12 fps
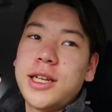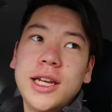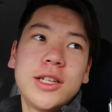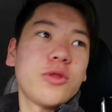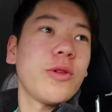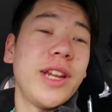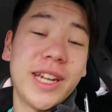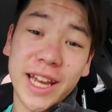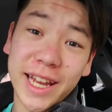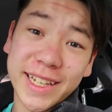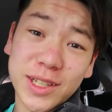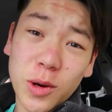Today is a rainy
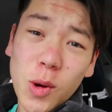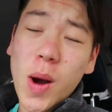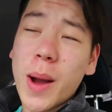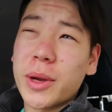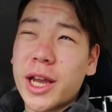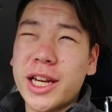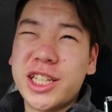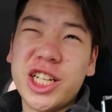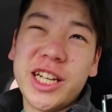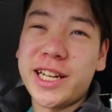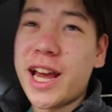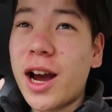day, so I'm kind of cheating